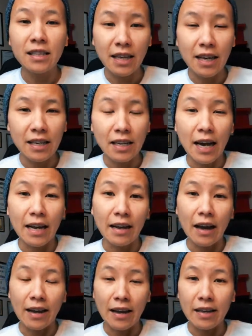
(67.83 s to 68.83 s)
then
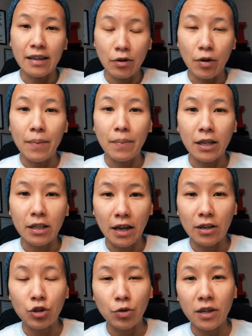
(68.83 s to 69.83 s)
I make
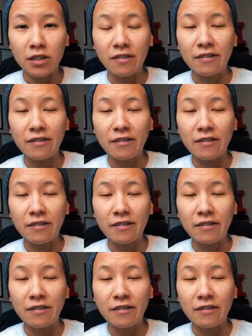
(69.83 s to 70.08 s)
that choice